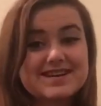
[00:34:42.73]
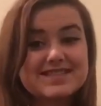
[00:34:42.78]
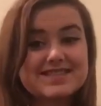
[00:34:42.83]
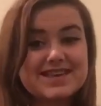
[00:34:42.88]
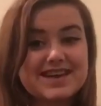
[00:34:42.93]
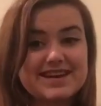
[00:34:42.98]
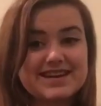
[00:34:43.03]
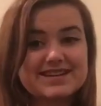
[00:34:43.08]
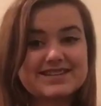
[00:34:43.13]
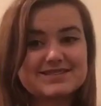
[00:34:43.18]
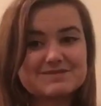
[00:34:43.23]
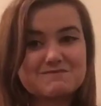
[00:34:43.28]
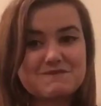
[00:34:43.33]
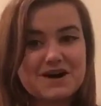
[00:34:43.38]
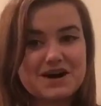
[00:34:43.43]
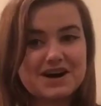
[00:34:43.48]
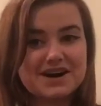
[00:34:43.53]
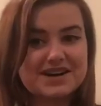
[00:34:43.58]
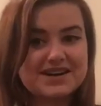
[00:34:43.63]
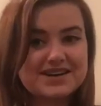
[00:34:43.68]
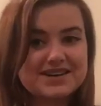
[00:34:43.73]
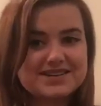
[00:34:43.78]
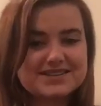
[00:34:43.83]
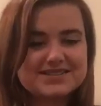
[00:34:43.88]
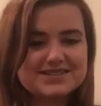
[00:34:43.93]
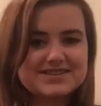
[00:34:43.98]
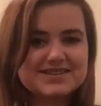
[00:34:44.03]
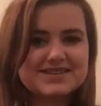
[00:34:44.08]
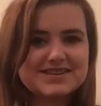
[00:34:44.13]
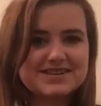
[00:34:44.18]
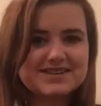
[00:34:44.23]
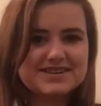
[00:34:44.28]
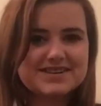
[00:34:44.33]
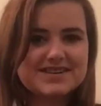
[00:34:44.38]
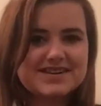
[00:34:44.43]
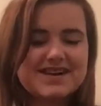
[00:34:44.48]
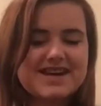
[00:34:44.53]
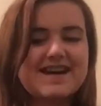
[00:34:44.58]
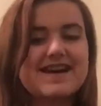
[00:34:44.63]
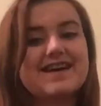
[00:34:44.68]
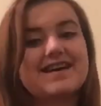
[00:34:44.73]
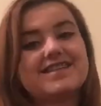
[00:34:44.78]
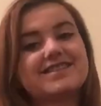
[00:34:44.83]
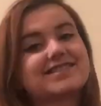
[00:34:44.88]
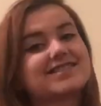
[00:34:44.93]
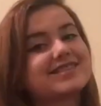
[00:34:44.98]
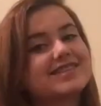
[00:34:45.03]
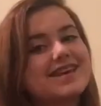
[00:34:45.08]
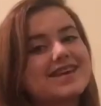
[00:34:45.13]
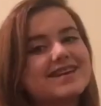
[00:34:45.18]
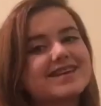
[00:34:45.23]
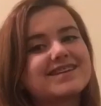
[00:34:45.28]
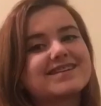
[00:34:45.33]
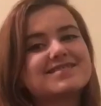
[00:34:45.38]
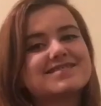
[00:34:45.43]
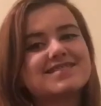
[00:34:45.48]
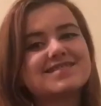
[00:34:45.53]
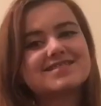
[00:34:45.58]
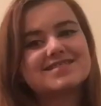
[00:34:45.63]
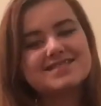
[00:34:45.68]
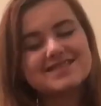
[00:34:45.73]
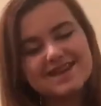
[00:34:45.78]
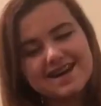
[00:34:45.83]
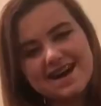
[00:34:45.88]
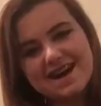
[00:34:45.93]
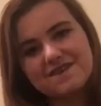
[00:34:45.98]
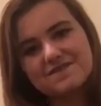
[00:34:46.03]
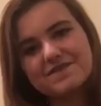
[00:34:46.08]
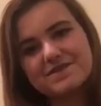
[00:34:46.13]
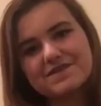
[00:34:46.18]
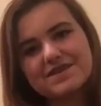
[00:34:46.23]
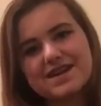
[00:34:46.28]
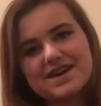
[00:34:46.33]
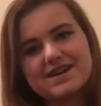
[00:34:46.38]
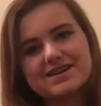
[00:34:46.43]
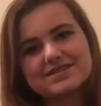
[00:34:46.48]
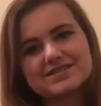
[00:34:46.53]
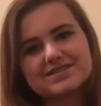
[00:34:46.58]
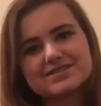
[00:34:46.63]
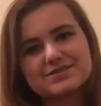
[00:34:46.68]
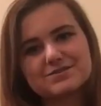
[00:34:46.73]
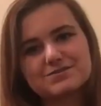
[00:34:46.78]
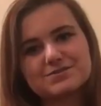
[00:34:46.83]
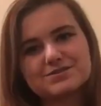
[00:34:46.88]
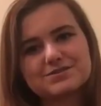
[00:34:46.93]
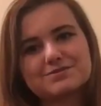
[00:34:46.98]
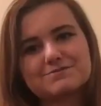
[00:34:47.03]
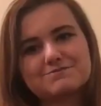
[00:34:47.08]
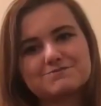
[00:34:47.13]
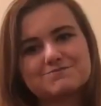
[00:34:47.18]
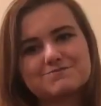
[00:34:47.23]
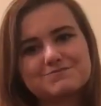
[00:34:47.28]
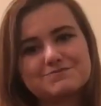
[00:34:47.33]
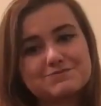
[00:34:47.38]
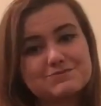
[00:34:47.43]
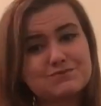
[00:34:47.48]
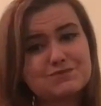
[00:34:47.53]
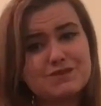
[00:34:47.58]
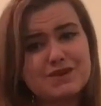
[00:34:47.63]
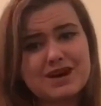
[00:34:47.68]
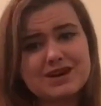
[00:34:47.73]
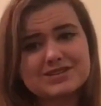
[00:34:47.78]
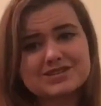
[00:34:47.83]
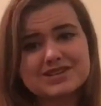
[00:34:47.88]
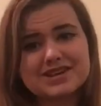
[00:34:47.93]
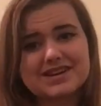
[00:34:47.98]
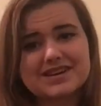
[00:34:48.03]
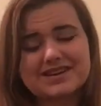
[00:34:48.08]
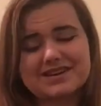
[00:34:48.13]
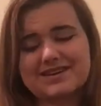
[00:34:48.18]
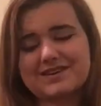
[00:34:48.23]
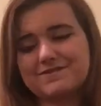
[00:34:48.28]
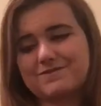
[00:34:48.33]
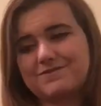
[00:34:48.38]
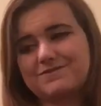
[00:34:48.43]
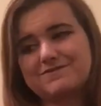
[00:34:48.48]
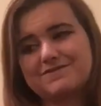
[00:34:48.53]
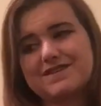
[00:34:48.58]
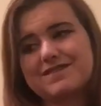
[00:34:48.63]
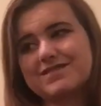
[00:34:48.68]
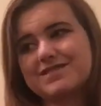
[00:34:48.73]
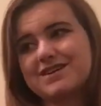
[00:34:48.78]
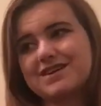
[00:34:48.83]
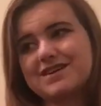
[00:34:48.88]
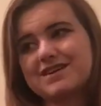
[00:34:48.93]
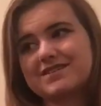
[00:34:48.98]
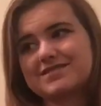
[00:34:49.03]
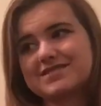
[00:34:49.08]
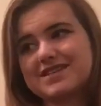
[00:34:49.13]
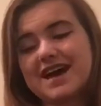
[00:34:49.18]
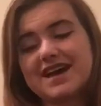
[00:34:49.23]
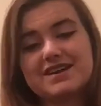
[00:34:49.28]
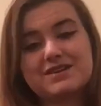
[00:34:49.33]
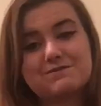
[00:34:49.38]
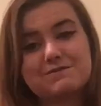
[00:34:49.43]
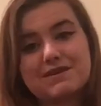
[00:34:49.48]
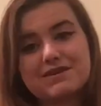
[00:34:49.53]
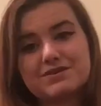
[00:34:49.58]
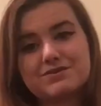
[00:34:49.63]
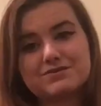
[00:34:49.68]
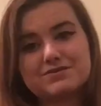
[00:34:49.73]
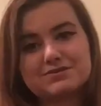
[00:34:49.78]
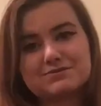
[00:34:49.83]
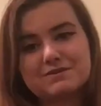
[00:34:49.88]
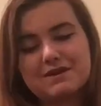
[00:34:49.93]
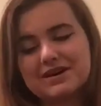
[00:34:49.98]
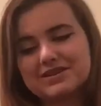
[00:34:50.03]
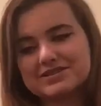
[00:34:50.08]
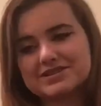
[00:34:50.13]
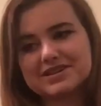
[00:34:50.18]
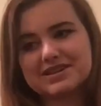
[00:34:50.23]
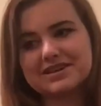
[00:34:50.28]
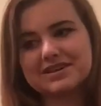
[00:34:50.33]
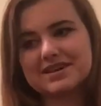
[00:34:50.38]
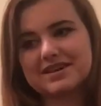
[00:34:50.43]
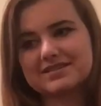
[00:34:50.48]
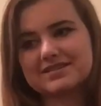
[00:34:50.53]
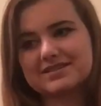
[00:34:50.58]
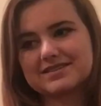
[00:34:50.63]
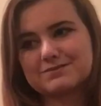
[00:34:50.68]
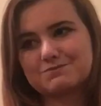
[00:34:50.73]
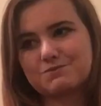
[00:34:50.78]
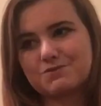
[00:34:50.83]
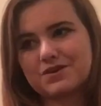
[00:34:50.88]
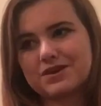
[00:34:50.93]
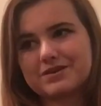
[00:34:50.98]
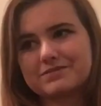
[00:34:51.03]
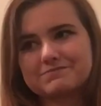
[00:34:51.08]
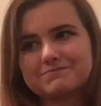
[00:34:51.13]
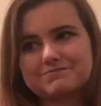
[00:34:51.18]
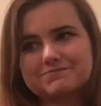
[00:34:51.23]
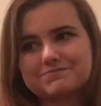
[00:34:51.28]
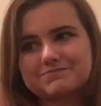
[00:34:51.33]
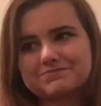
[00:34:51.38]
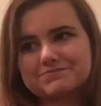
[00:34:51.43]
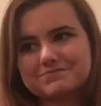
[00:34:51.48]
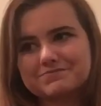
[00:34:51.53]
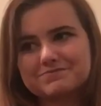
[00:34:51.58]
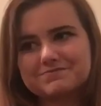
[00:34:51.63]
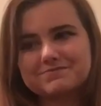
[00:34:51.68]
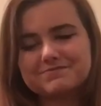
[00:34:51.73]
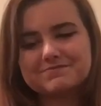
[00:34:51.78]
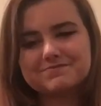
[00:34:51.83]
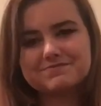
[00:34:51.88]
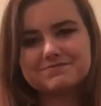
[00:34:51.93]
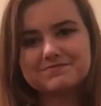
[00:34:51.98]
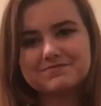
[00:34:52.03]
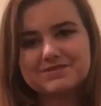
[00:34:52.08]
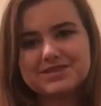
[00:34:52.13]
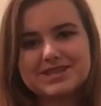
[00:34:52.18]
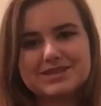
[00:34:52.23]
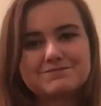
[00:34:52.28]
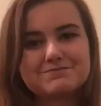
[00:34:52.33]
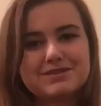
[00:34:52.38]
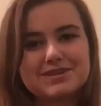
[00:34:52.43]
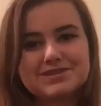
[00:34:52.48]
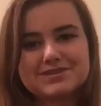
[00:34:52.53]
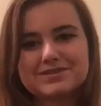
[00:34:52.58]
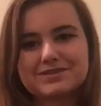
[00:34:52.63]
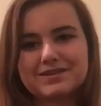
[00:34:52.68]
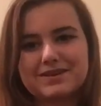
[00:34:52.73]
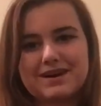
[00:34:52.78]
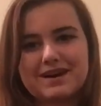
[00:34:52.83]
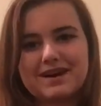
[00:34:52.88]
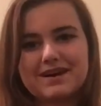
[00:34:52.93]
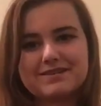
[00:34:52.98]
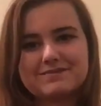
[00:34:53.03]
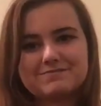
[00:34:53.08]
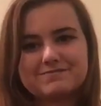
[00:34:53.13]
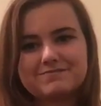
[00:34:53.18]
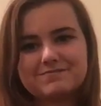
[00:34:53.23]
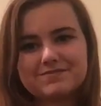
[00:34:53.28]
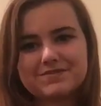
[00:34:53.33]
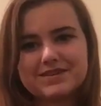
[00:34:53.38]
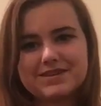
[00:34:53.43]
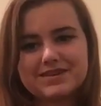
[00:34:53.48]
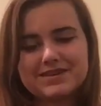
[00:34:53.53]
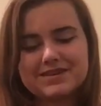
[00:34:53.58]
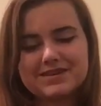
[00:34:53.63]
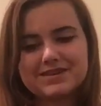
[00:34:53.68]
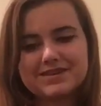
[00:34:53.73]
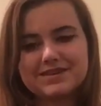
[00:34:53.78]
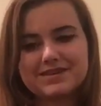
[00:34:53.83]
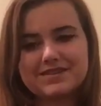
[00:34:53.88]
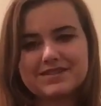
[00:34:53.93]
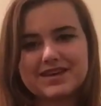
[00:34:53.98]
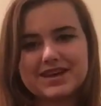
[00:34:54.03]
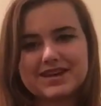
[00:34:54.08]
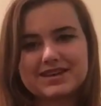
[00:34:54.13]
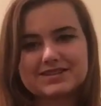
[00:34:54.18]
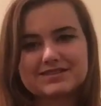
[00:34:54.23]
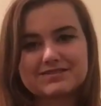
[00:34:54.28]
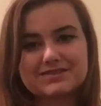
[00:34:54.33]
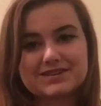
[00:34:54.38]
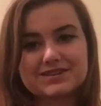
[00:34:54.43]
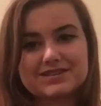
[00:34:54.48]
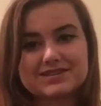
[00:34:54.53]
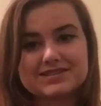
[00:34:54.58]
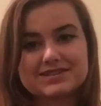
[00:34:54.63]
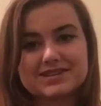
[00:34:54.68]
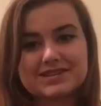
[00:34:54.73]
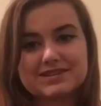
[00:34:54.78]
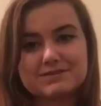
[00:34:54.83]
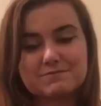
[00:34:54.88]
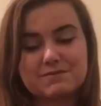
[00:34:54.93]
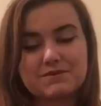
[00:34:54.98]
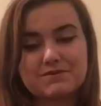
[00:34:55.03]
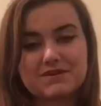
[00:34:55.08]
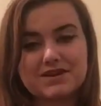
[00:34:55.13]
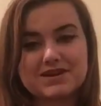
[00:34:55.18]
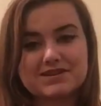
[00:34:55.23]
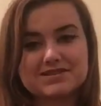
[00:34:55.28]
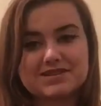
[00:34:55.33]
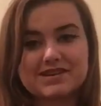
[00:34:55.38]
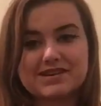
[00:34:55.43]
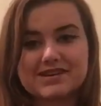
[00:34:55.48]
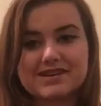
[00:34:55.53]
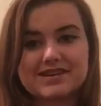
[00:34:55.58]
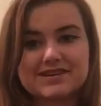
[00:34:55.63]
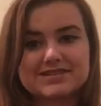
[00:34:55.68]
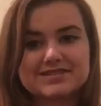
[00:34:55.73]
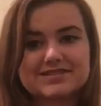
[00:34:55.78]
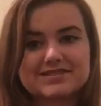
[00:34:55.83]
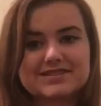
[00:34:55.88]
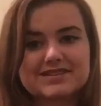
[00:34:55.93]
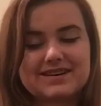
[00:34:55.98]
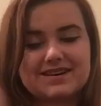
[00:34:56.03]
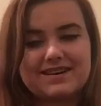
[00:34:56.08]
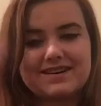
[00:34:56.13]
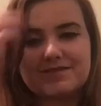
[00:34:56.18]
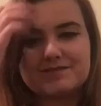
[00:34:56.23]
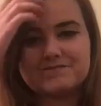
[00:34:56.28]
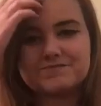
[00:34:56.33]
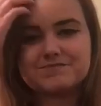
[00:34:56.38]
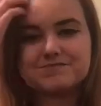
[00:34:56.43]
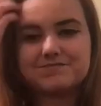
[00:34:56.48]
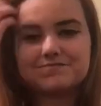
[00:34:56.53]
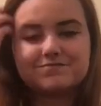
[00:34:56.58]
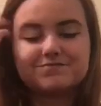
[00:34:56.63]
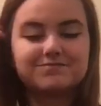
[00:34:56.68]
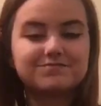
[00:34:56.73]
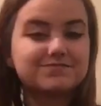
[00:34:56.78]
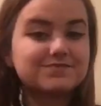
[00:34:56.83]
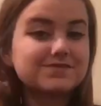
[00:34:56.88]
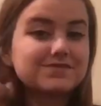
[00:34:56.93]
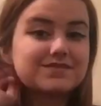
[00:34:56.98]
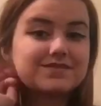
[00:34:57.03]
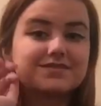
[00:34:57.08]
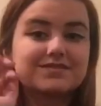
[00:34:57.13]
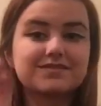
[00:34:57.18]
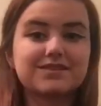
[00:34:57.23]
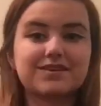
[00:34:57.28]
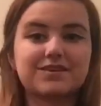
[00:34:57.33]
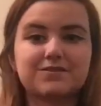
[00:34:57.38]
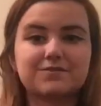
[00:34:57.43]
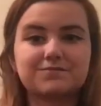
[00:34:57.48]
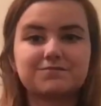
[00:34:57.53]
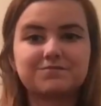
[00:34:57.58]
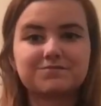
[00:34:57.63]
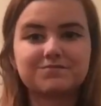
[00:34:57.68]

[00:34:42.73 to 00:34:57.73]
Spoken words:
thanks, Mark. And thanks to everyone else who's watching. If there's anyone who's watching at this point, it means a lot. Thanks for listening to me rant, I guess. So,